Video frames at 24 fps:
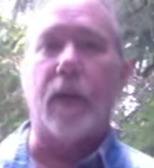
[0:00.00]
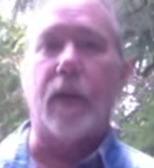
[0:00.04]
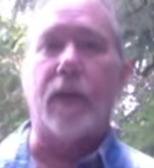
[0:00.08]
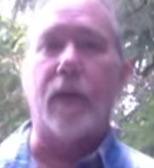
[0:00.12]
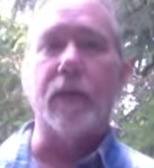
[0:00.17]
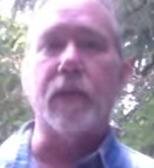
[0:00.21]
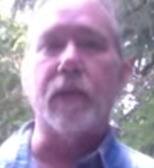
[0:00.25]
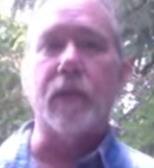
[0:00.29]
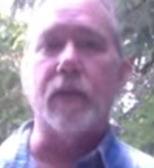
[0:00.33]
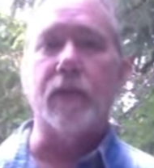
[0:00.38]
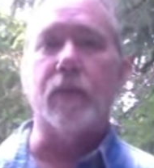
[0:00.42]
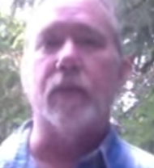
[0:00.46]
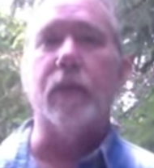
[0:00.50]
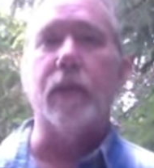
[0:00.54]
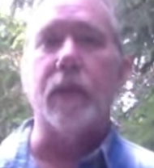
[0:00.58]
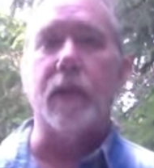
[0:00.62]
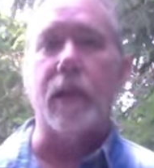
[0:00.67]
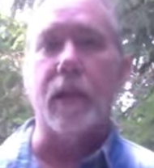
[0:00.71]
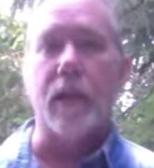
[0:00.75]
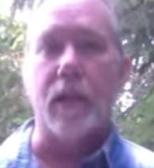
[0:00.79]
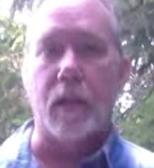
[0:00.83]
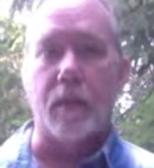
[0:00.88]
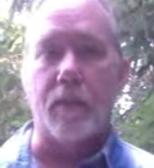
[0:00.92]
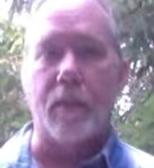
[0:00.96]
And this is
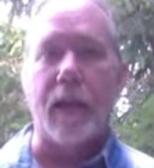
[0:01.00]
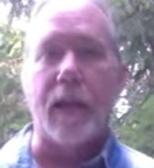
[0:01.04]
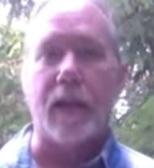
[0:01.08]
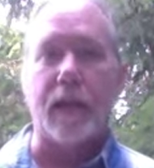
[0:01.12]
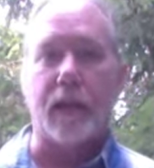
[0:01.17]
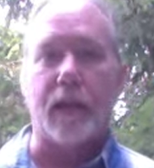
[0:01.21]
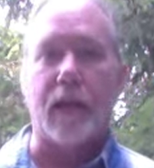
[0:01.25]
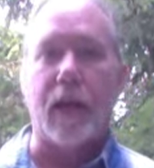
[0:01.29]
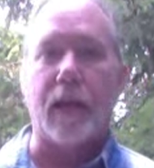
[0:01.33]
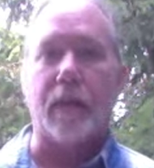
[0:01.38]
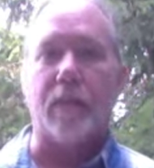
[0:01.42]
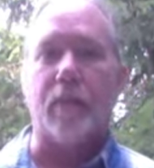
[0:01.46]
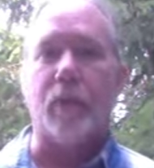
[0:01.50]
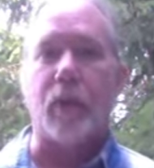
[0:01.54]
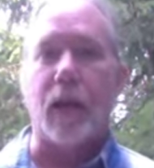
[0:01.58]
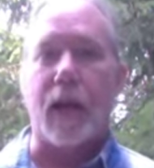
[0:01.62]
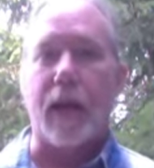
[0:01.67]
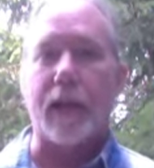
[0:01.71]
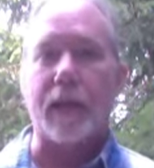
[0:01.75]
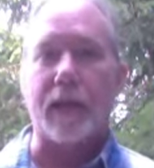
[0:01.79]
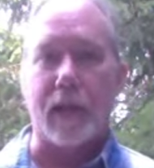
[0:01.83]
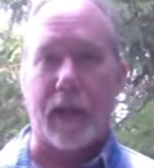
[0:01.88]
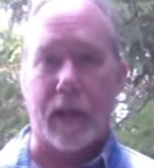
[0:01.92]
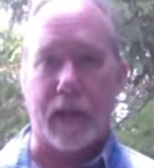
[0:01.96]
really the baseline
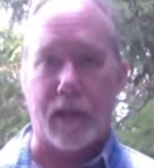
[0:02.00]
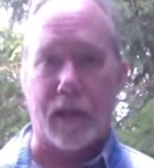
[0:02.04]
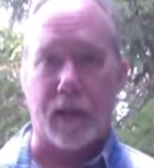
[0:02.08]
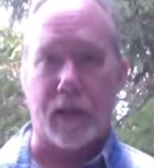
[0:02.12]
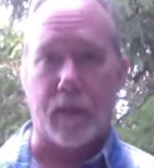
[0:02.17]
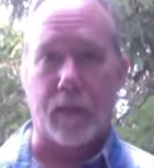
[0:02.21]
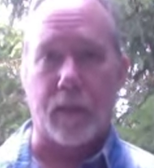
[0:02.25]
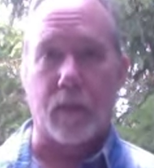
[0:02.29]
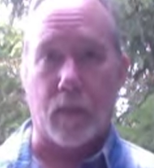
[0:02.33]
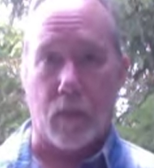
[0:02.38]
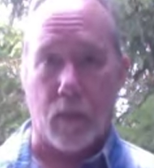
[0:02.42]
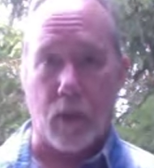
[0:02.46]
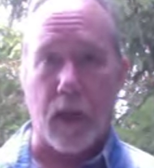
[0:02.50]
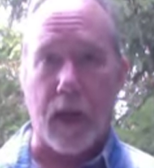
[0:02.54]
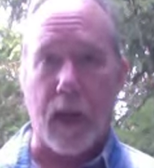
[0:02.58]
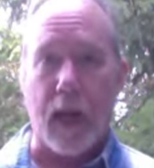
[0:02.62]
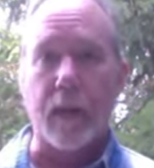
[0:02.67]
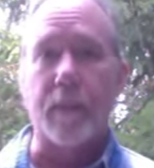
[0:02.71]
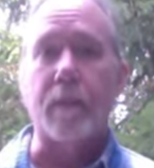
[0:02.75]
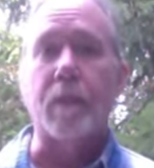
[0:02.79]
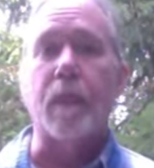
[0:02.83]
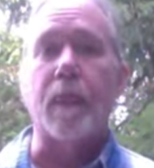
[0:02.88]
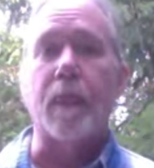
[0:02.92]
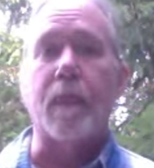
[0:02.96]
process,
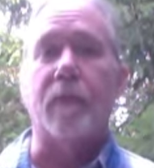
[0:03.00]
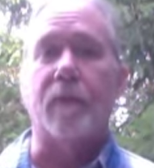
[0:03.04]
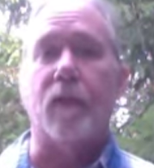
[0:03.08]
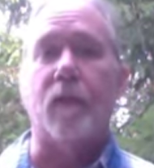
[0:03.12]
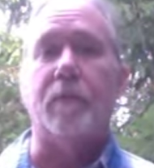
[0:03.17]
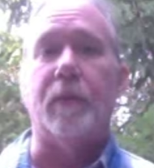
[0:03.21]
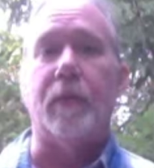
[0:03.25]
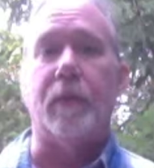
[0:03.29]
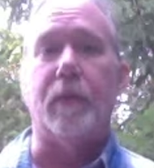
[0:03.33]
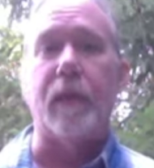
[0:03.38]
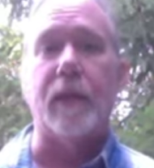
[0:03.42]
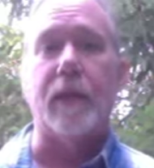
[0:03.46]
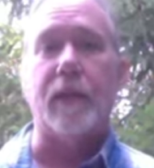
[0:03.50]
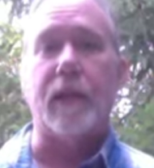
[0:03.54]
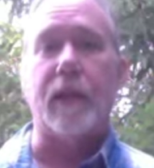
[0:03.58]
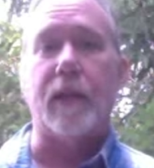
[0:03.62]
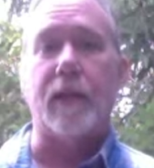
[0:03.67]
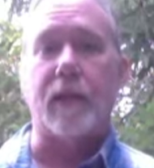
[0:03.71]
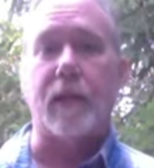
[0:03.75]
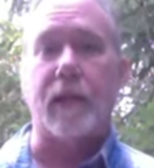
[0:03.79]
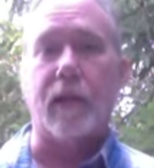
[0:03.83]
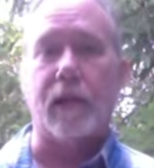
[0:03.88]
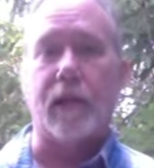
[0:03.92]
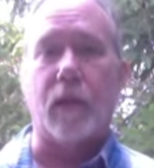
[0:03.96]
okay, for building
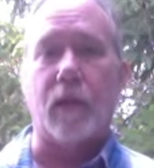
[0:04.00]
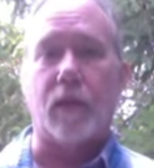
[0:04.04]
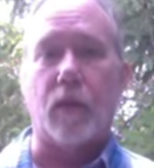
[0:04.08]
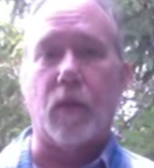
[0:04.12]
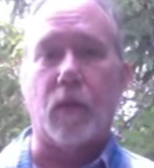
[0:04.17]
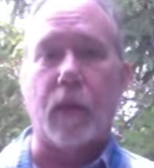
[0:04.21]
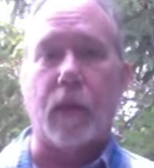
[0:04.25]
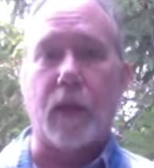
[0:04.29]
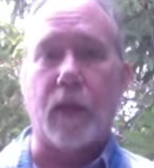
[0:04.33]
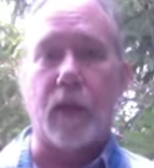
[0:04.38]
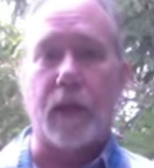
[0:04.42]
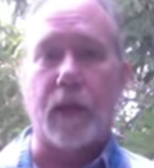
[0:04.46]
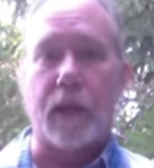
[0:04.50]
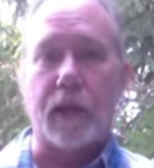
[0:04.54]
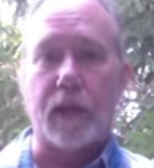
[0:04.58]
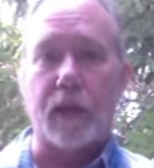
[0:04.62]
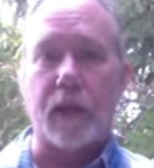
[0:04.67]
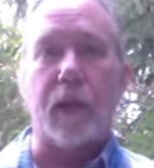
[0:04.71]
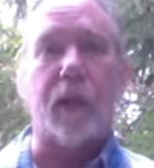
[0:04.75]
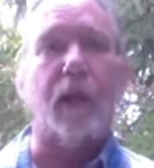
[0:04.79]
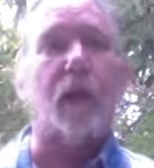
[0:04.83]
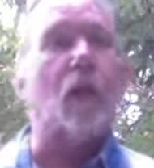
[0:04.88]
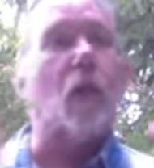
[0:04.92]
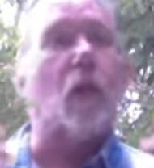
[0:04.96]
that sense of
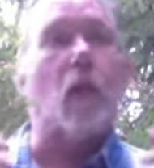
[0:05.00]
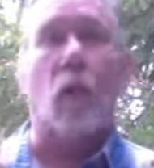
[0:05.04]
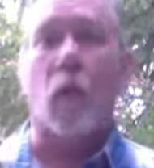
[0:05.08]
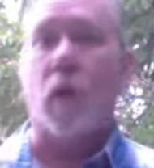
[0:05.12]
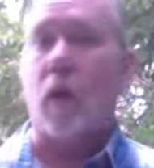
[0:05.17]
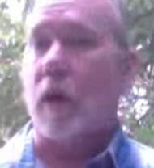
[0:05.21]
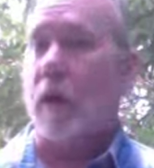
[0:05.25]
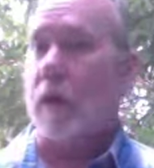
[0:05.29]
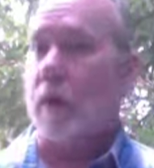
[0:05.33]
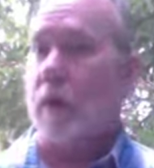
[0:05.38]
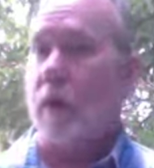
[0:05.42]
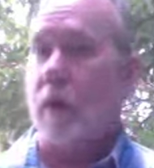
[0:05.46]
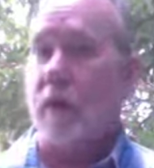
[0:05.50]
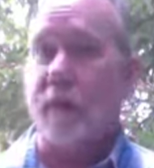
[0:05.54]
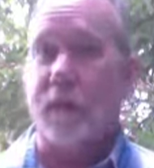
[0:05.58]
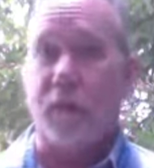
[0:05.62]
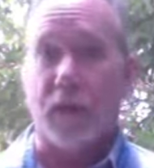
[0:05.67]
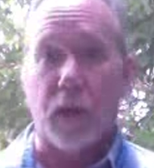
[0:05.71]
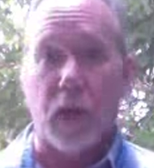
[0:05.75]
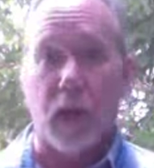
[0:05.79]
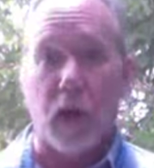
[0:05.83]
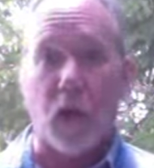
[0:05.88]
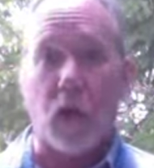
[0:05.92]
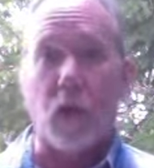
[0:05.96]
awareness or
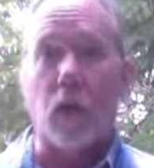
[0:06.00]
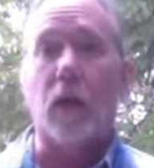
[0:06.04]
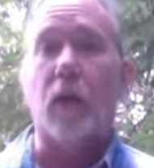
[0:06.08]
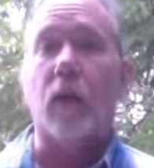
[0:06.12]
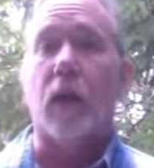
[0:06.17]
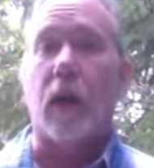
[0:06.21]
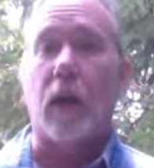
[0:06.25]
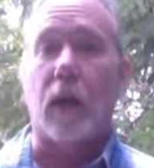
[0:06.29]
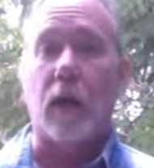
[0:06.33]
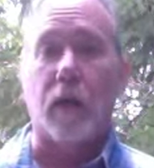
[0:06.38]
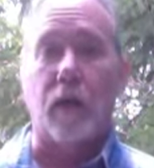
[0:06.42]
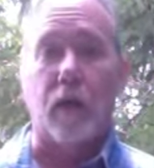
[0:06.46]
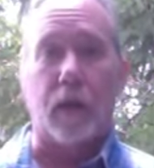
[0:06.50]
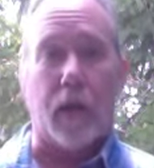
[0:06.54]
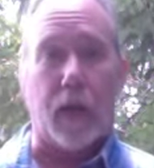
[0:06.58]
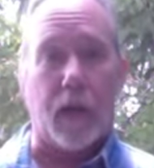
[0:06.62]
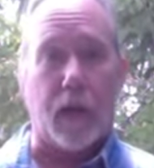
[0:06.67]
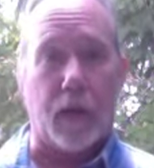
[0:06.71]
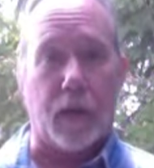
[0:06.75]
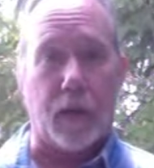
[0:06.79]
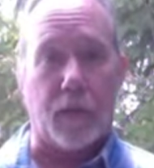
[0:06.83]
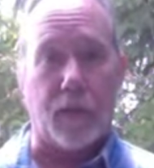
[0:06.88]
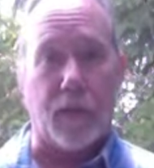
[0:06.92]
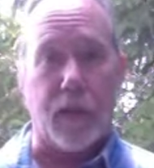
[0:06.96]
flow
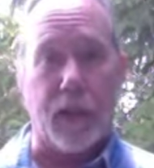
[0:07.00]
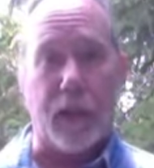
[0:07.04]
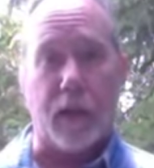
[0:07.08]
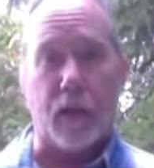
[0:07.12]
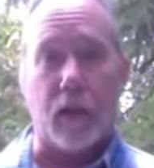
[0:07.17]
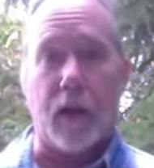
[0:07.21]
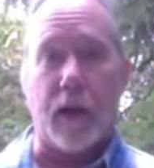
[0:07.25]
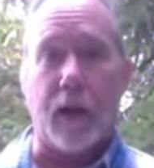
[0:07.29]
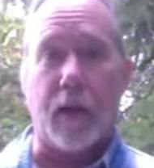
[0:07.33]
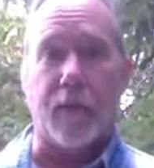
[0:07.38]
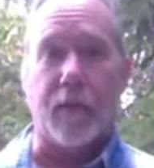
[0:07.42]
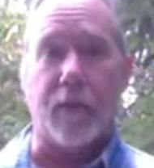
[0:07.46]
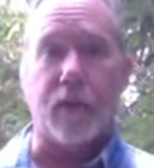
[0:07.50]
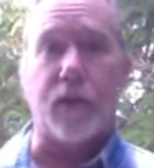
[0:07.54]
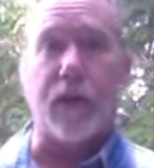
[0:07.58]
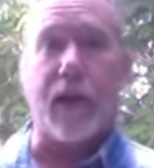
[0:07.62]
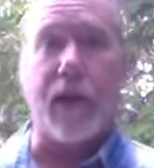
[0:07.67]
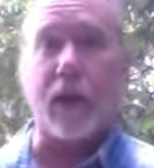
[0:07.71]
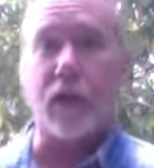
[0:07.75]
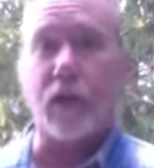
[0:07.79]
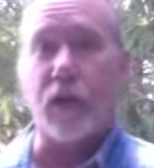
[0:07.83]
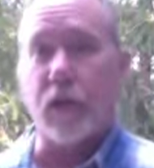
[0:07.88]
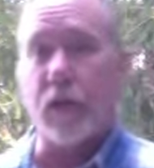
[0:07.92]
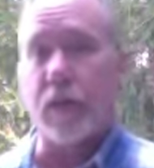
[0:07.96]
of the law of
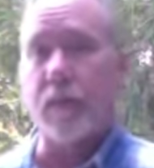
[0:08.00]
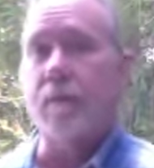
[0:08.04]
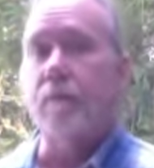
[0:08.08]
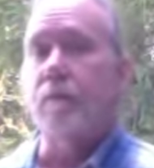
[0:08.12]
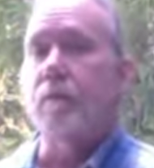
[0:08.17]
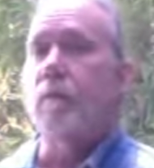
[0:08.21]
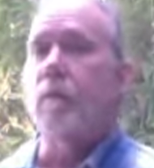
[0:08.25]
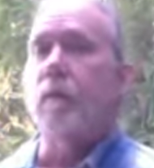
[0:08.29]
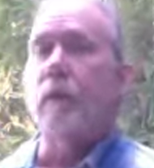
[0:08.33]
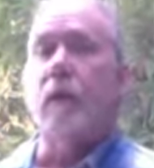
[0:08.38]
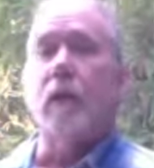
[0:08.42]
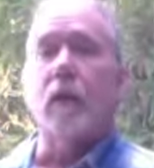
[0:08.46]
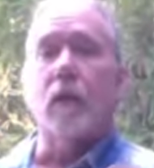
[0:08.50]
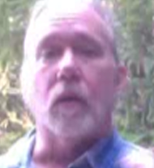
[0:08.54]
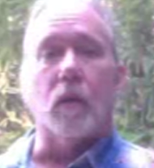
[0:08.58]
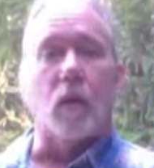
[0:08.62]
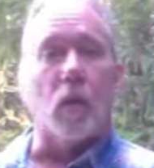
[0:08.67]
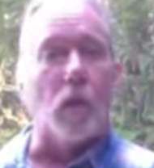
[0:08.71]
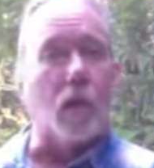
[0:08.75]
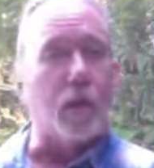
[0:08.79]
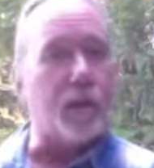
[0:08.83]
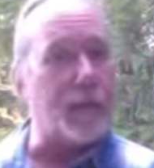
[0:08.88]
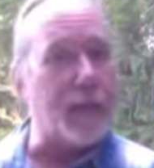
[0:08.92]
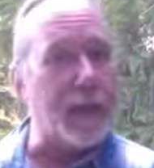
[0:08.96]
attraction,
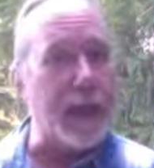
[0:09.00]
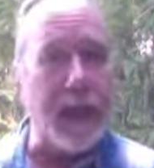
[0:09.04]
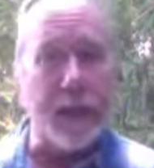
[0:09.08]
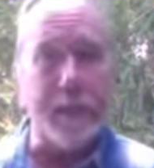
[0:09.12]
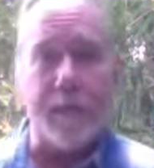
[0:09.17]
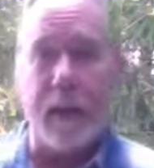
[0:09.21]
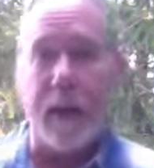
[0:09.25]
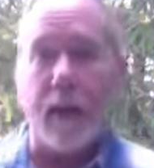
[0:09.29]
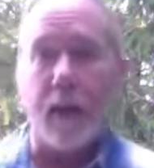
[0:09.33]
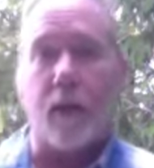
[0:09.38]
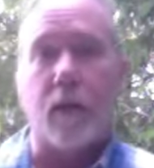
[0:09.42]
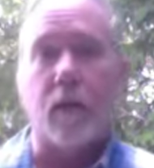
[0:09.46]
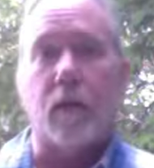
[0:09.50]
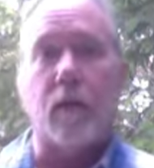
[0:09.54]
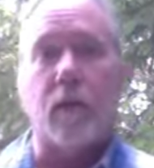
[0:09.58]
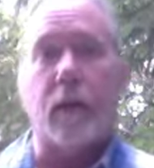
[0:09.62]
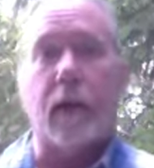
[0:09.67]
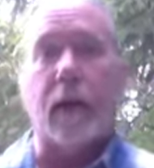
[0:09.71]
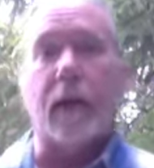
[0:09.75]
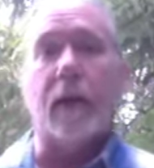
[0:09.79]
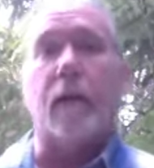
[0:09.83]
or for that matter,